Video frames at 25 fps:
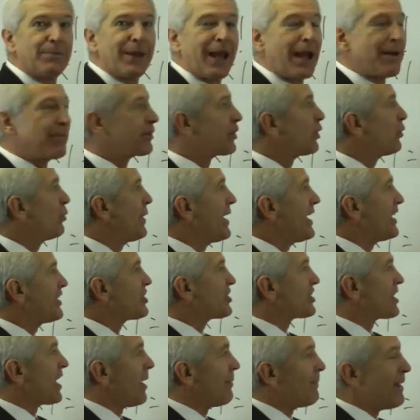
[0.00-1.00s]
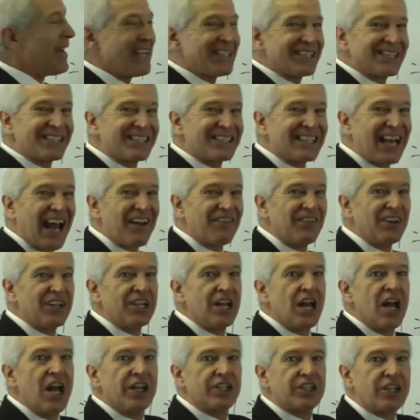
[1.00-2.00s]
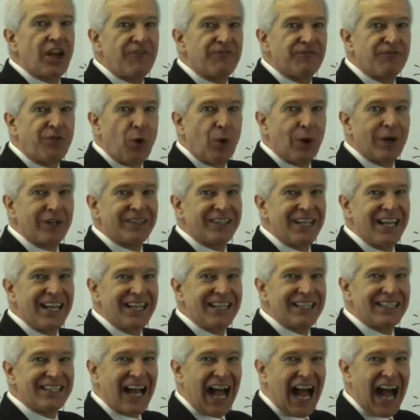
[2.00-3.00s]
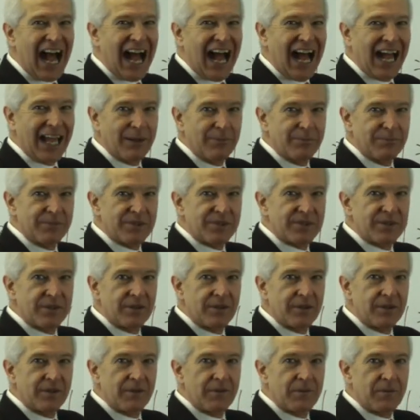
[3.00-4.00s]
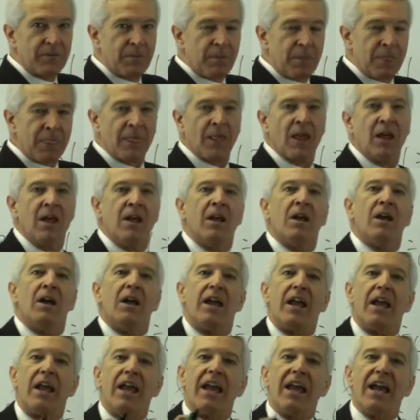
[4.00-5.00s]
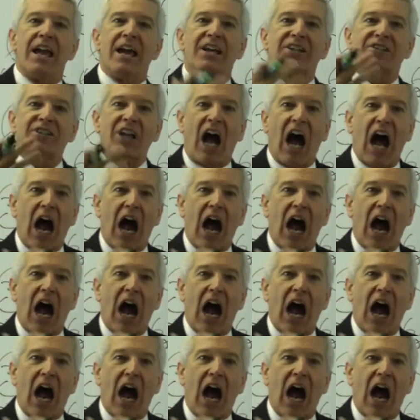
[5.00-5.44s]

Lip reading: to be able to reach them 7 to 14 times. Is